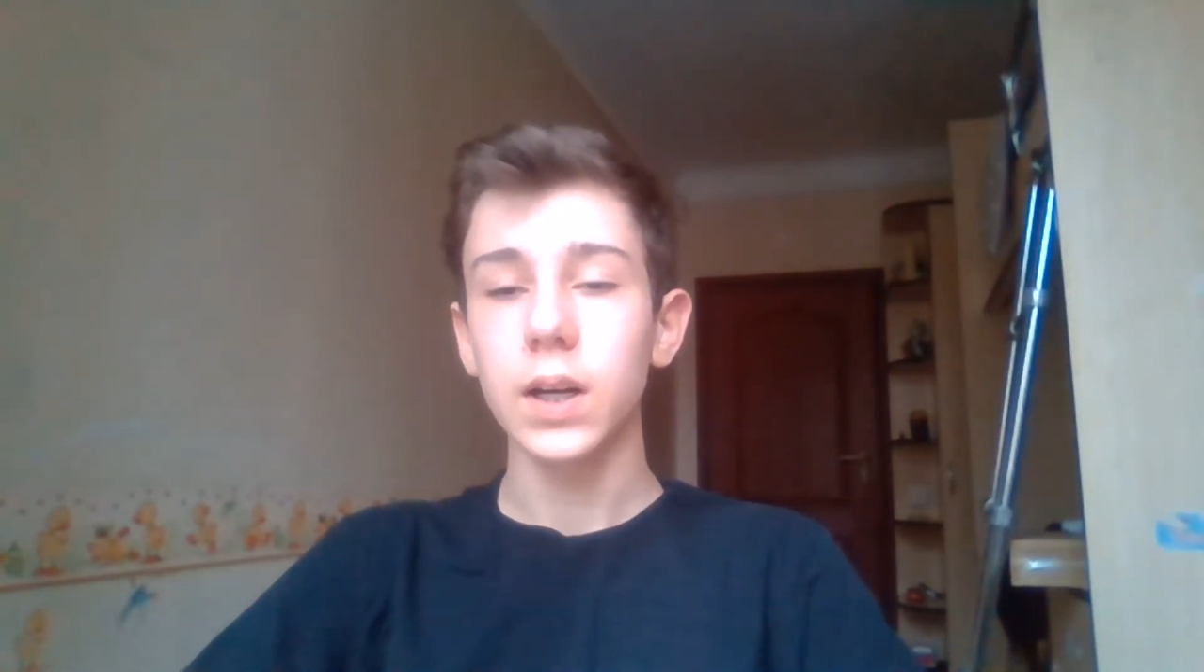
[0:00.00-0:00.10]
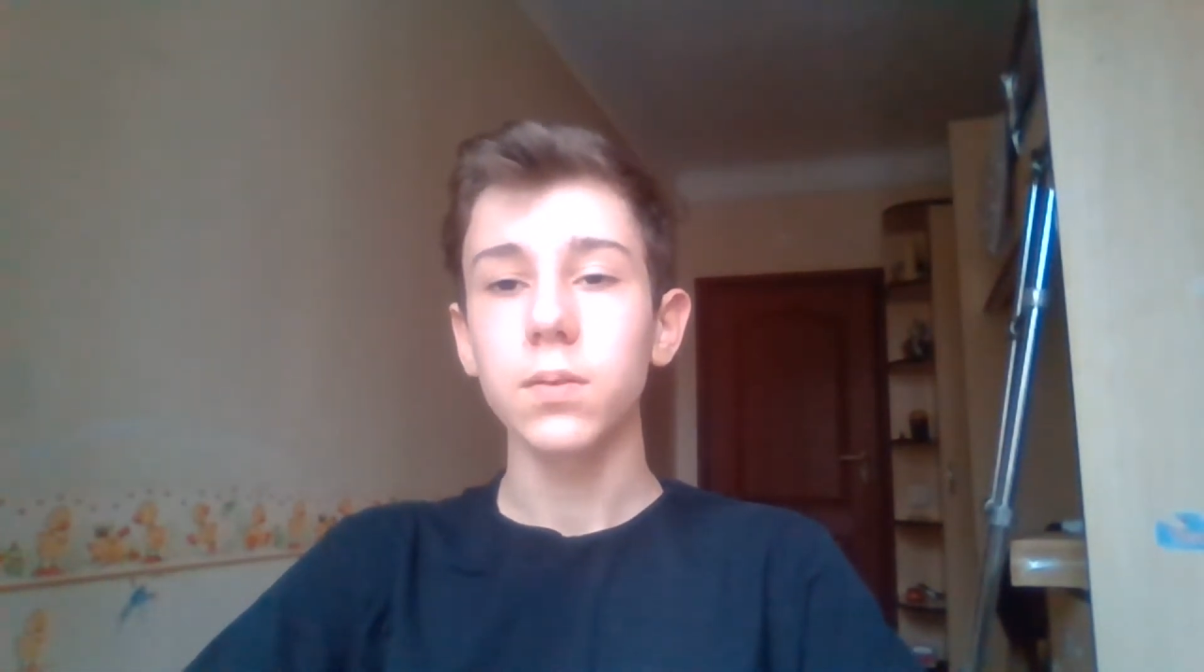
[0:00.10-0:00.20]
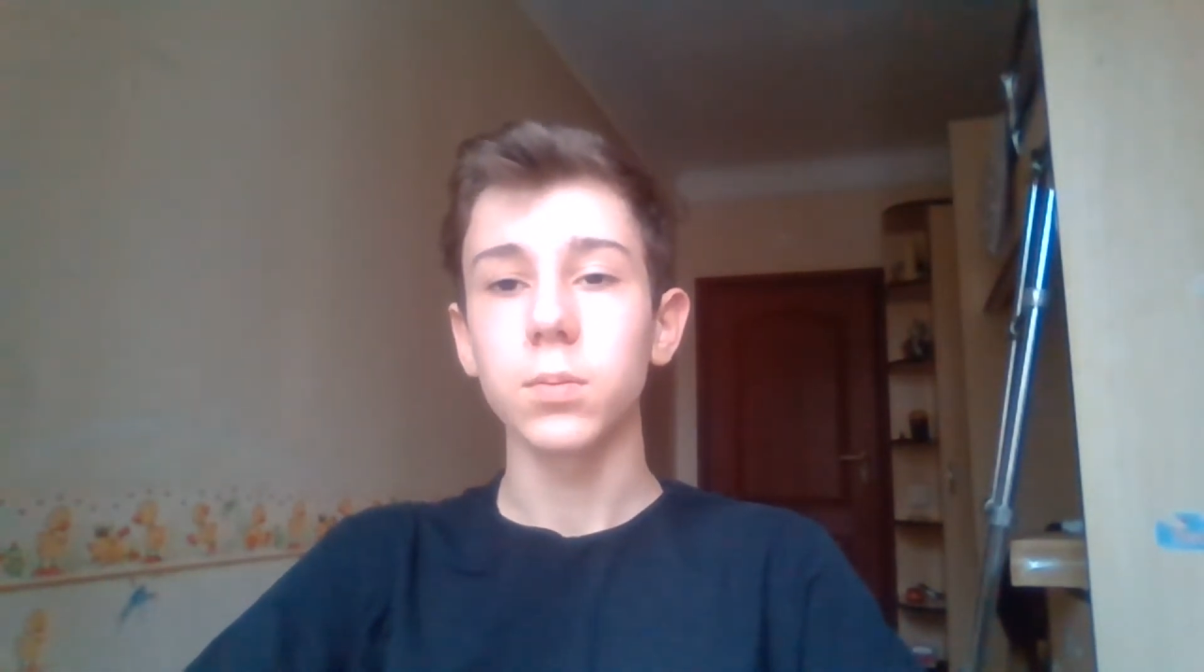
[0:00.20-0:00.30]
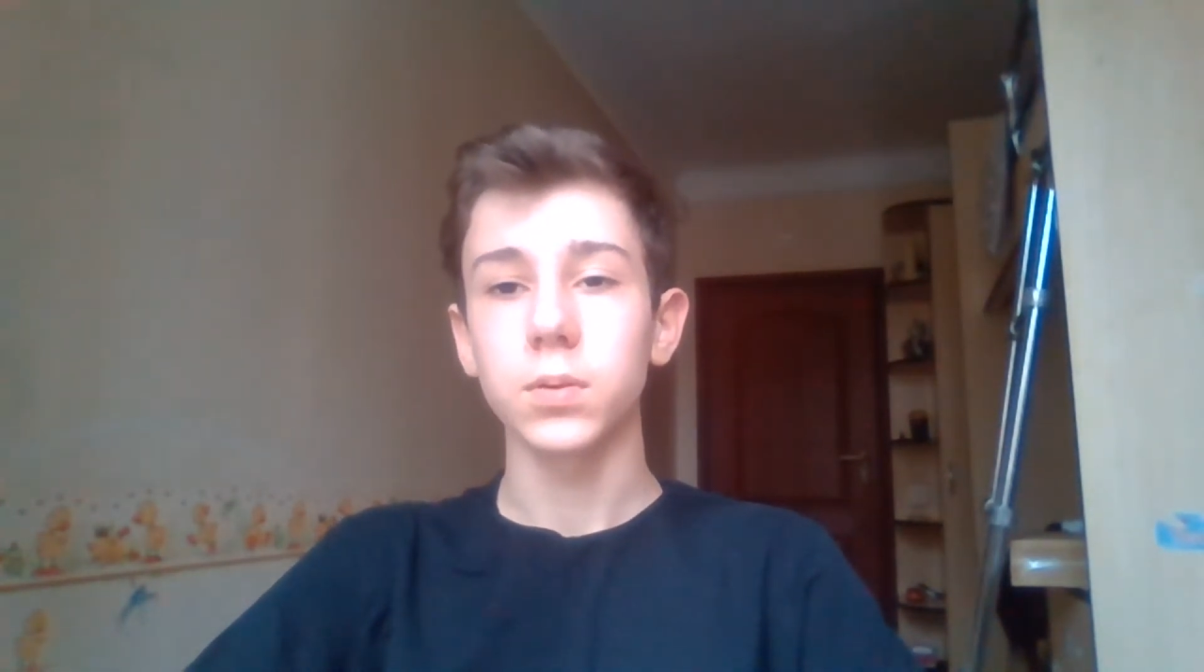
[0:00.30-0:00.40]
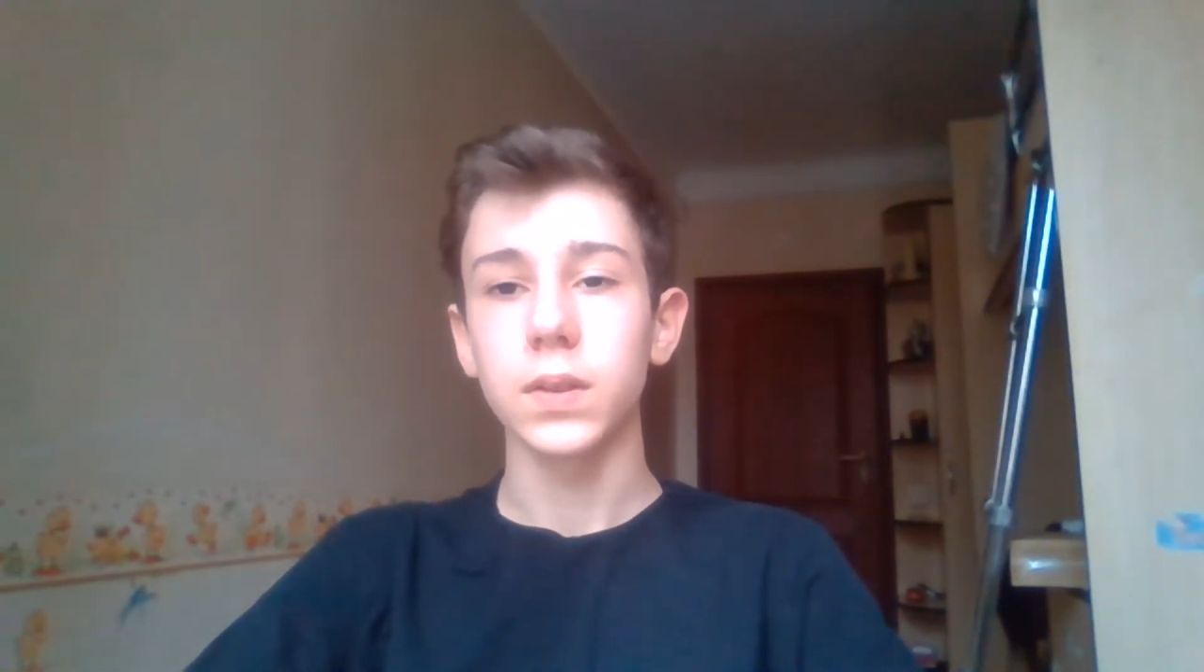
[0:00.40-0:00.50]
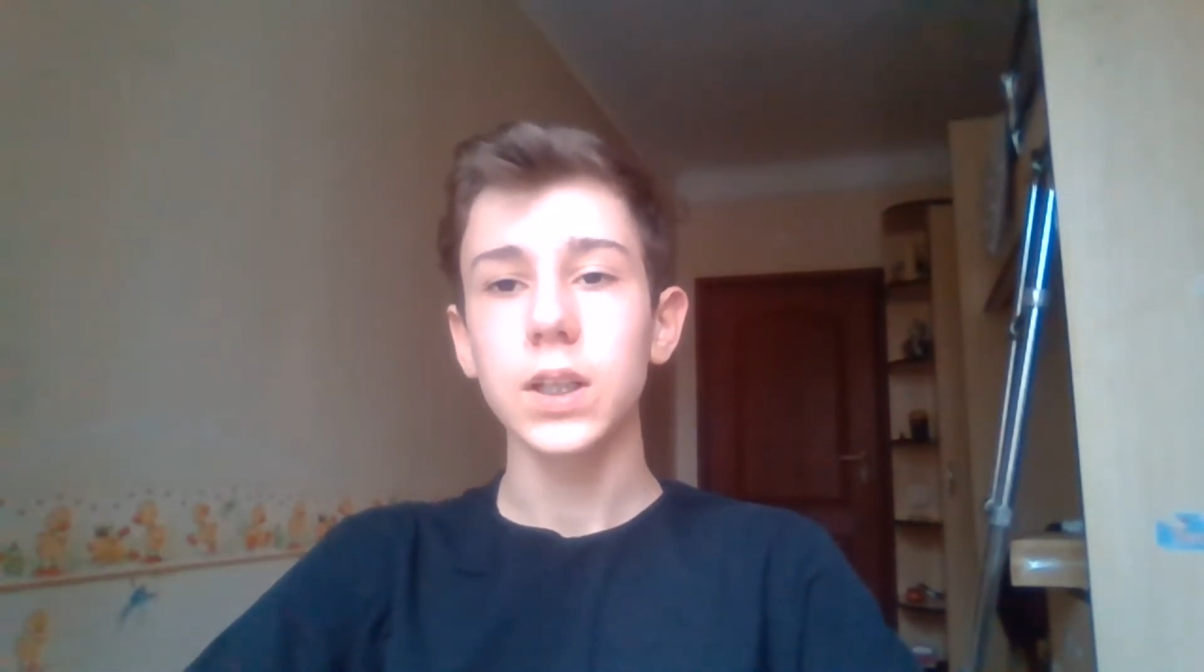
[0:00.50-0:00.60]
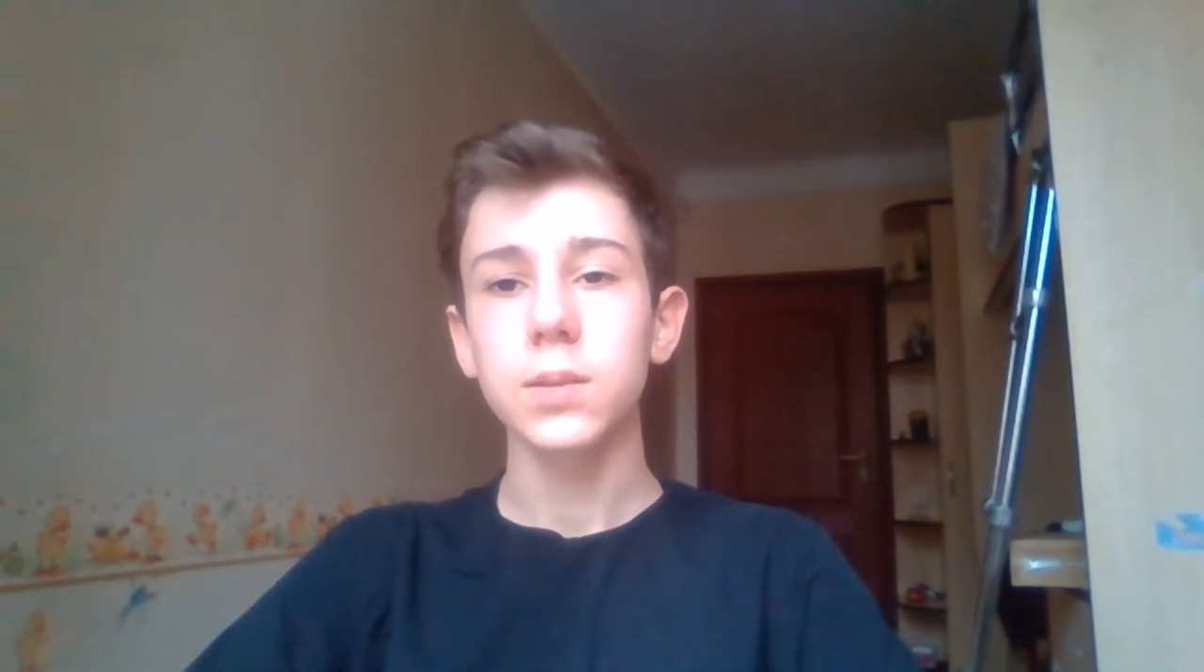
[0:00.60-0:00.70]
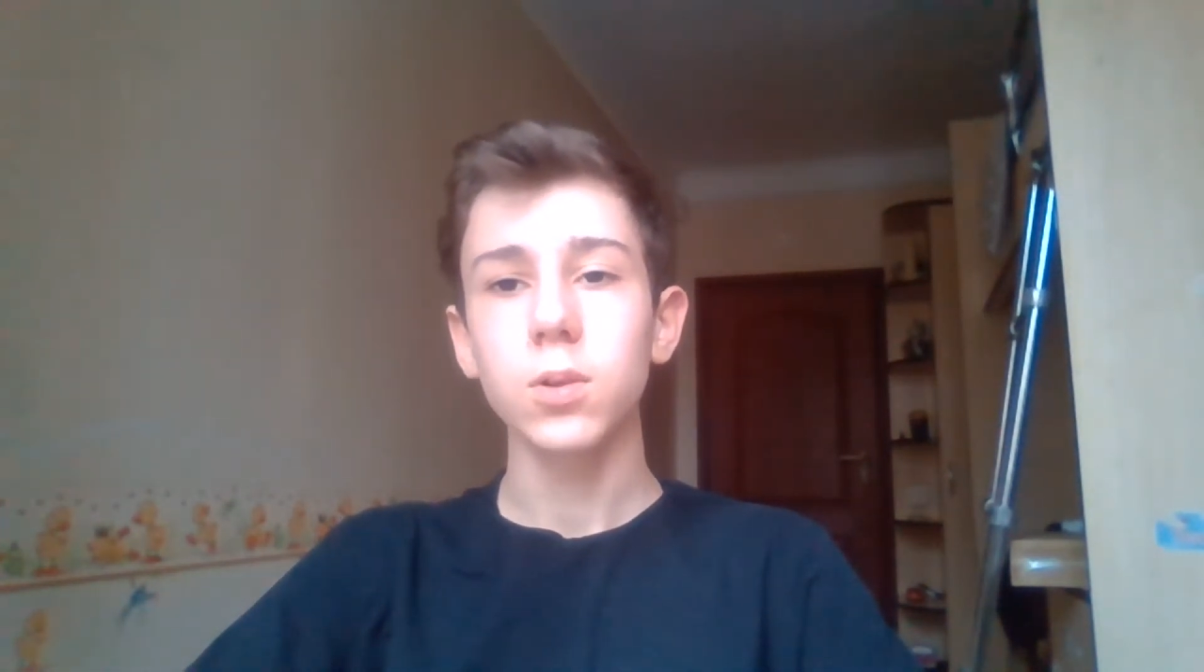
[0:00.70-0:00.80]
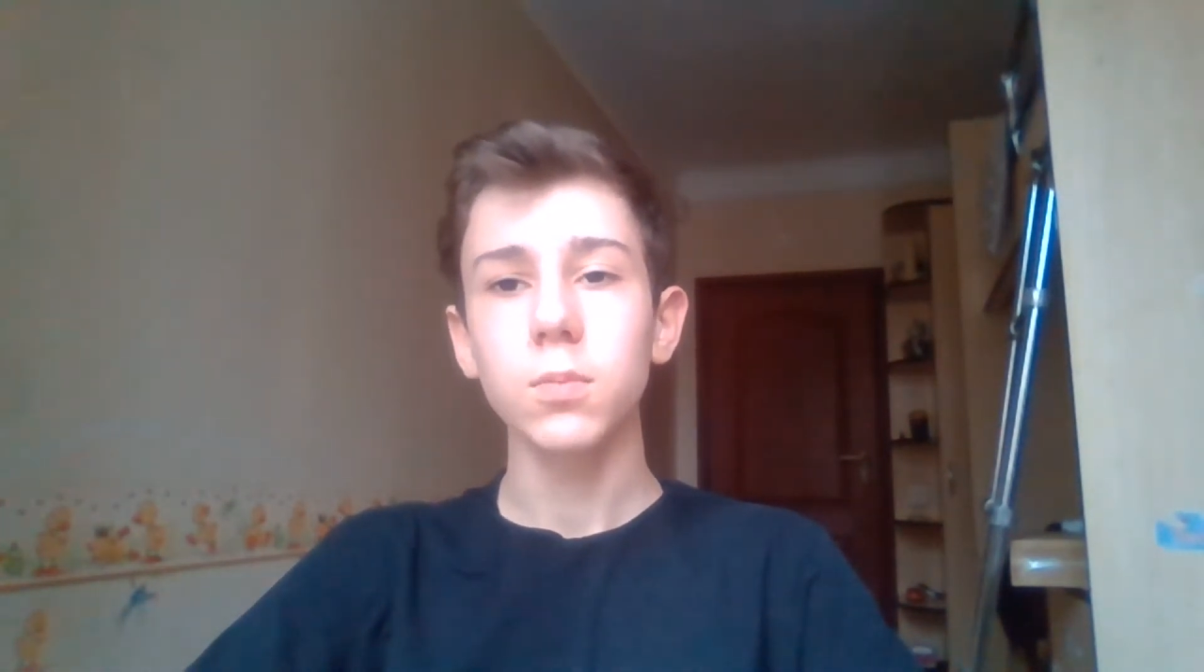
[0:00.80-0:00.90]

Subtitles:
from a very small